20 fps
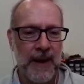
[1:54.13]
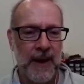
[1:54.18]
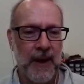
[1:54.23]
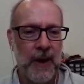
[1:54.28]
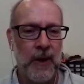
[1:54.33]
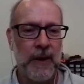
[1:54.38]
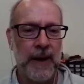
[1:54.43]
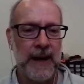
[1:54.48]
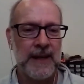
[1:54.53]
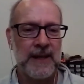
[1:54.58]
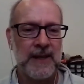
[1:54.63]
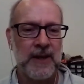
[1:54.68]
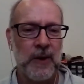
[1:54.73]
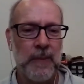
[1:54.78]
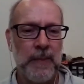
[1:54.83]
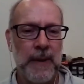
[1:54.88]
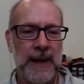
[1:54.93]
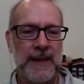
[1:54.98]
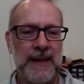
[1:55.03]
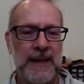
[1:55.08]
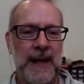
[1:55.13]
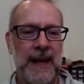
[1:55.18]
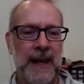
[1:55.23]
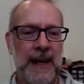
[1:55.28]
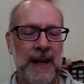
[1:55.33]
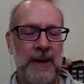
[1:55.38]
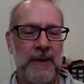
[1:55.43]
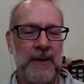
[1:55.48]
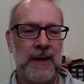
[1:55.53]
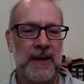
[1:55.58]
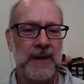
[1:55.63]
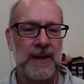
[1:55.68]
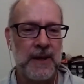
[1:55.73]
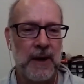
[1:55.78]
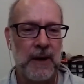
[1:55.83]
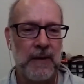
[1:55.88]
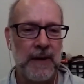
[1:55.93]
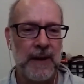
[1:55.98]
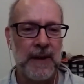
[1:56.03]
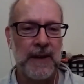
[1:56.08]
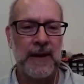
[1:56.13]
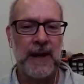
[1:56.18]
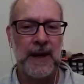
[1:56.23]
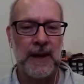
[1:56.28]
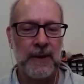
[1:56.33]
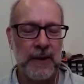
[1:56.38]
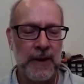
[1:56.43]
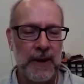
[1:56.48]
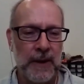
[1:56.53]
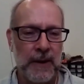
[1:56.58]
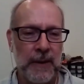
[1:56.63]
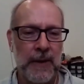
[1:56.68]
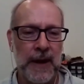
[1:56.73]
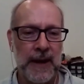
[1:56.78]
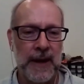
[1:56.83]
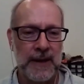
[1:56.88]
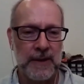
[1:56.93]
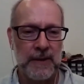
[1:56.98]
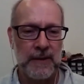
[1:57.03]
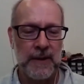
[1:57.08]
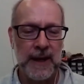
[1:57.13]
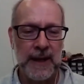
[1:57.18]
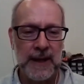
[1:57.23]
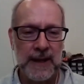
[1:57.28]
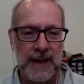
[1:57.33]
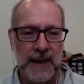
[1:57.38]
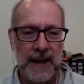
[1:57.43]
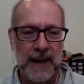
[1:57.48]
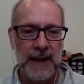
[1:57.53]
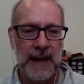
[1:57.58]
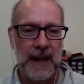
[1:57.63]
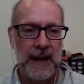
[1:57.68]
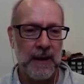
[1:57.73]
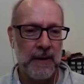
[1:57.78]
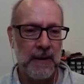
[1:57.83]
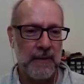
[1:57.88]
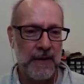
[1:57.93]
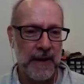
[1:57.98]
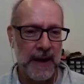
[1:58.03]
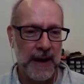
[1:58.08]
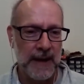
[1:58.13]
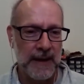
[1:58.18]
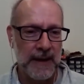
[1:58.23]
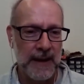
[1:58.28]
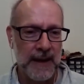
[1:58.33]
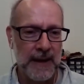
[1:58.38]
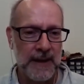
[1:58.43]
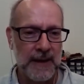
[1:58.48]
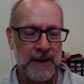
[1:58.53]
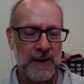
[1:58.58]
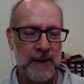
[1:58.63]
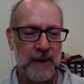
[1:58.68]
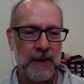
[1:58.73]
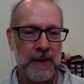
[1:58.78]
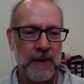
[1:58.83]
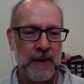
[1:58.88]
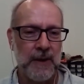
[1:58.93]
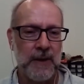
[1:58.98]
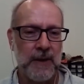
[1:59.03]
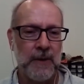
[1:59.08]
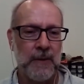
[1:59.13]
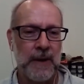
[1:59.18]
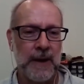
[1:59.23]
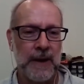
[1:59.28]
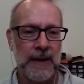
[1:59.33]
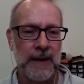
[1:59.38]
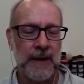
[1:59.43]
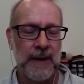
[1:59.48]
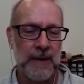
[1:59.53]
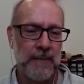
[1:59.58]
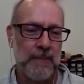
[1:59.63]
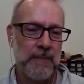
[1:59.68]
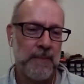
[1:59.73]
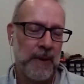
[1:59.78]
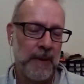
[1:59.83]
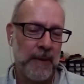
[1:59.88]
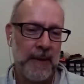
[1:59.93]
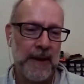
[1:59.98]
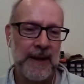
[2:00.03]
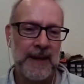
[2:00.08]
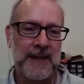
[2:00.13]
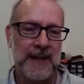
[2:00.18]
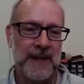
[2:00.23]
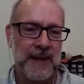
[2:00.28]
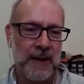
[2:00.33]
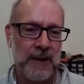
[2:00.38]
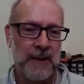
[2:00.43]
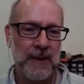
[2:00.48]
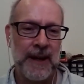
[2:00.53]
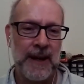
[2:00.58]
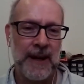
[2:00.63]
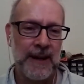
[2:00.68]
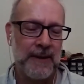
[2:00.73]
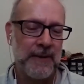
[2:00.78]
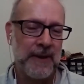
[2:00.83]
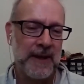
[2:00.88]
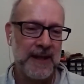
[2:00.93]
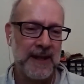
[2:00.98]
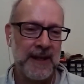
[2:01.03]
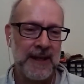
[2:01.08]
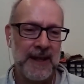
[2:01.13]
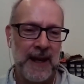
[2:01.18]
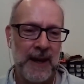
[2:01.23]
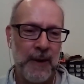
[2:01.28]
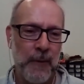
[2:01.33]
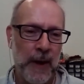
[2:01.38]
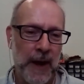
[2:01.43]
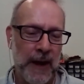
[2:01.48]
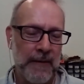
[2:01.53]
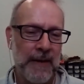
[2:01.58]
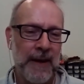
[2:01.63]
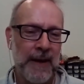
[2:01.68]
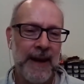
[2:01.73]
Okay, so basically you discovered the Arduino thanks to the internet and your friend. So you probably saw that recently we have